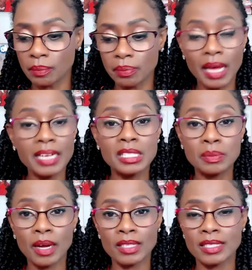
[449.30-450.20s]
blind
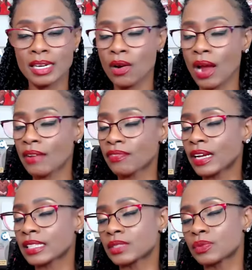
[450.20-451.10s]
spots in our
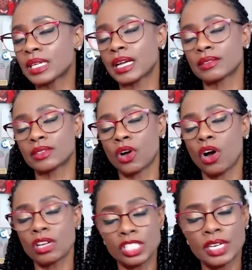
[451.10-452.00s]
affect, and we have
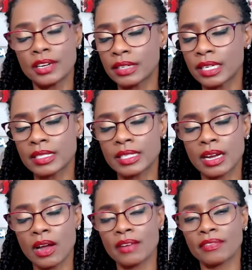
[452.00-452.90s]
caution areas in
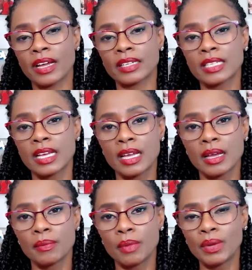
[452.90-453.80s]
our affect.
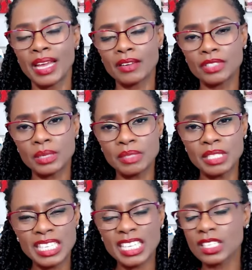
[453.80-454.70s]
But we have some
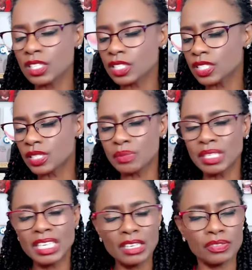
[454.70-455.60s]
skills, some
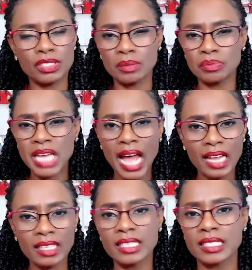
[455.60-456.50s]
gifts, some
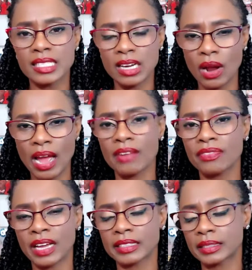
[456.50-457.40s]
talents in our
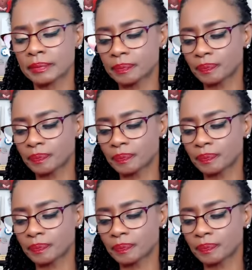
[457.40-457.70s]
affect.